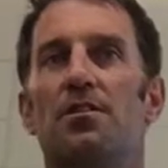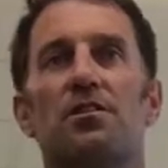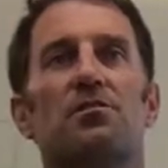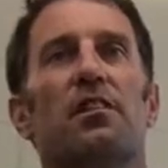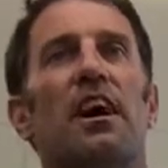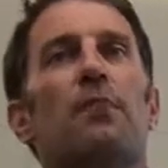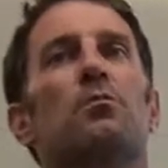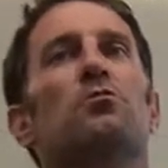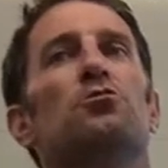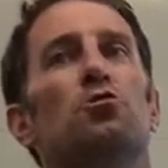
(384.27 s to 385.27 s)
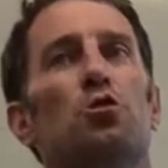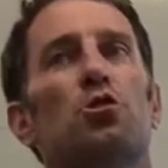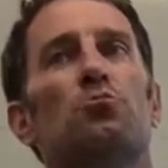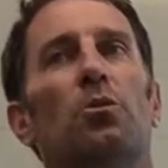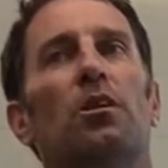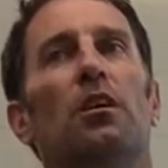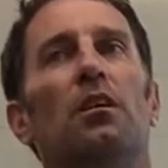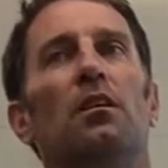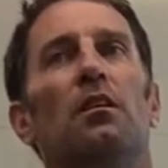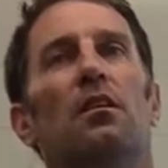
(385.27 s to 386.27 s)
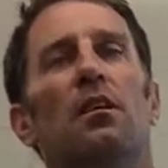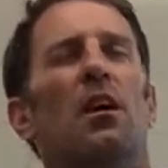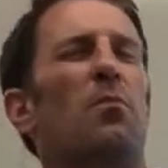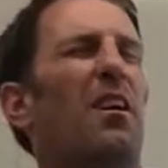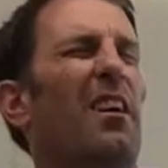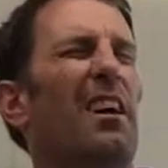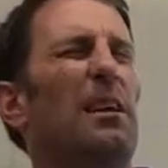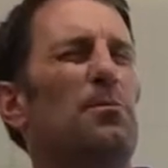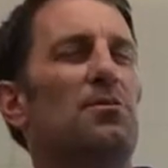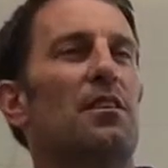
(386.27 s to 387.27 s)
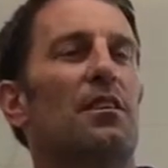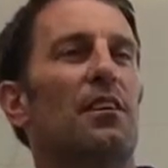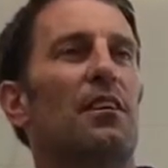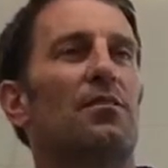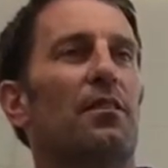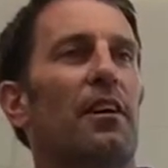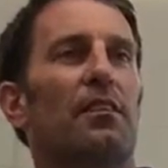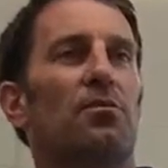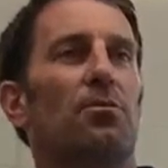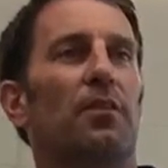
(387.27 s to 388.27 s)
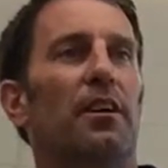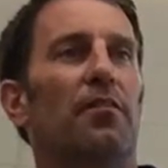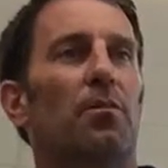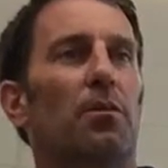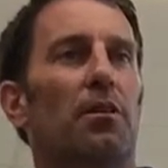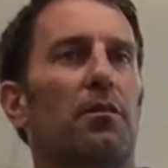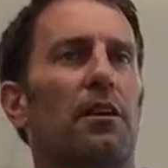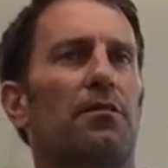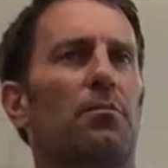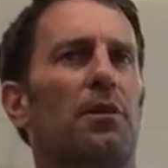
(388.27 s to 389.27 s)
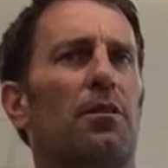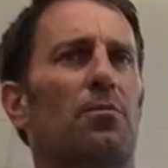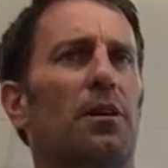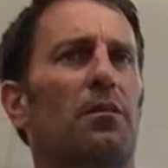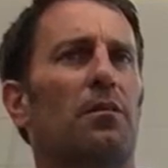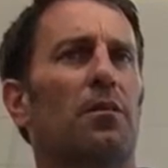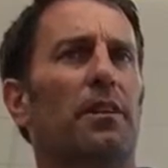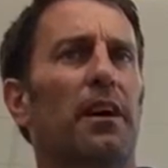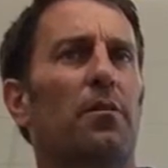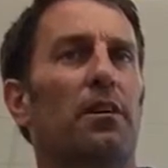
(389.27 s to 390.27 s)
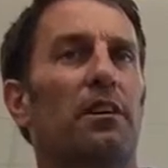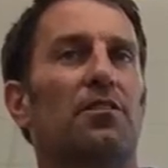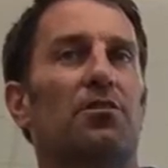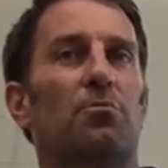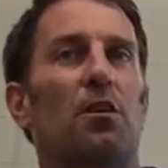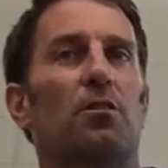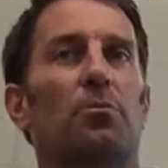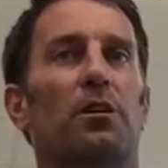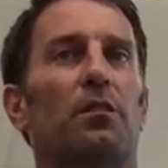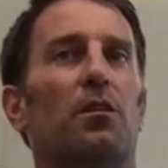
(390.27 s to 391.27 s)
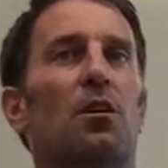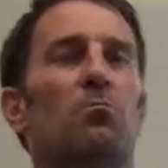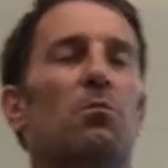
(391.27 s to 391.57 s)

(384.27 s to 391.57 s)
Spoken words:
This lab, usually about 80% of kids are like, this will never work. That's a bigger beaker going that way, and that's a smaller beaker.